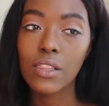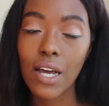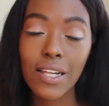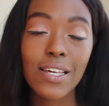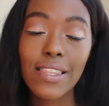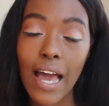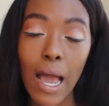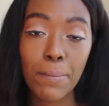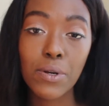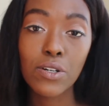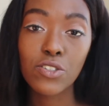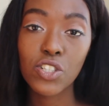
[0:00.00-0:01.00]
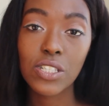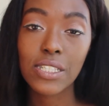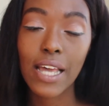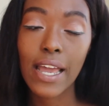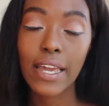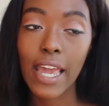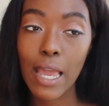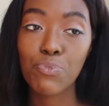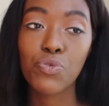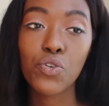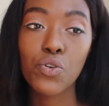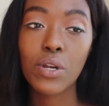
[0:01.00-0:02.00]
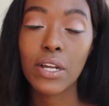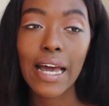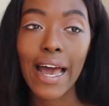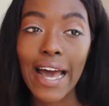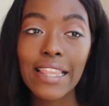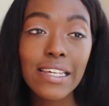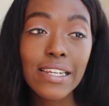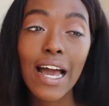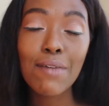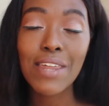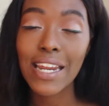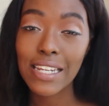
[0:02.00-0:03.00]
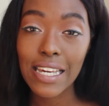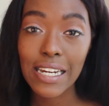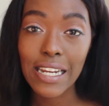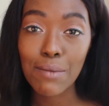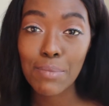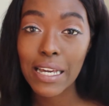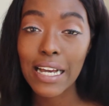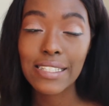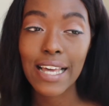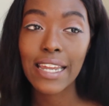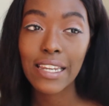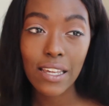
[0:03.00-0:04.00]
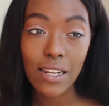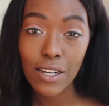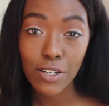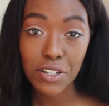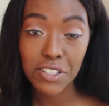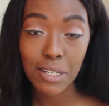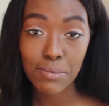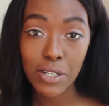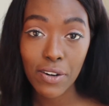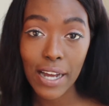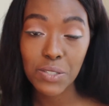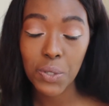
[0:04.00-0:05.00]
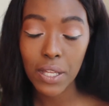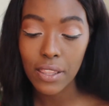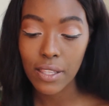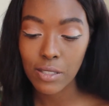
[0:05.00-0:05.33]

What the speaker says: Luckily that opportunity just like came through at the time that I needed it, because I needed an internship to graduate.